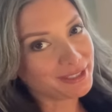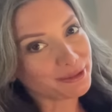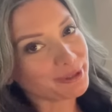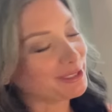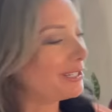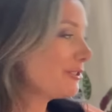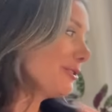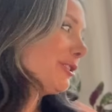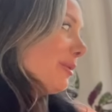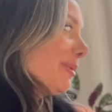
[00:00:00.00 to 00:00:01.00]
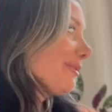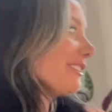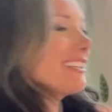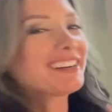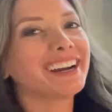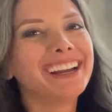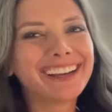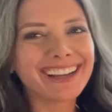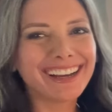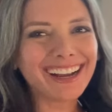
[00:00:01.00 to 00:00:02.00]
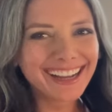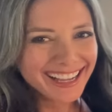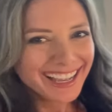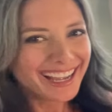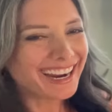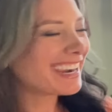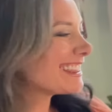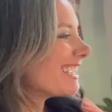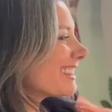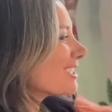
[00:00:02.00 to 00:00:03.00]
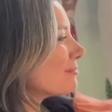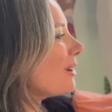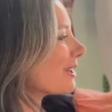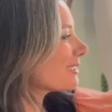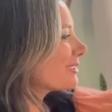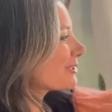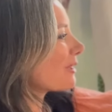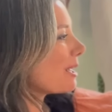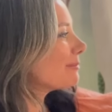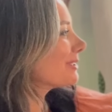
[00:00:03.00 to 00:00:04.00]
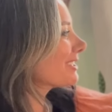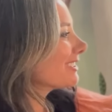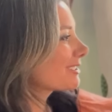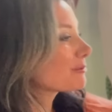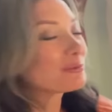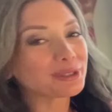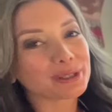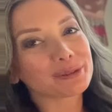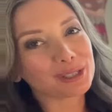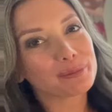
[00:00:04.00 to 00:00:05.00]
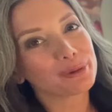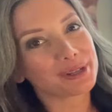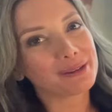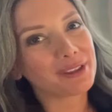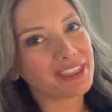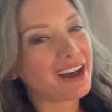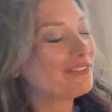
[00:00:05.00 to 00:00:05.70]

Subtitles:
the relationship over here. I think this modern stripe just looks really pretty with that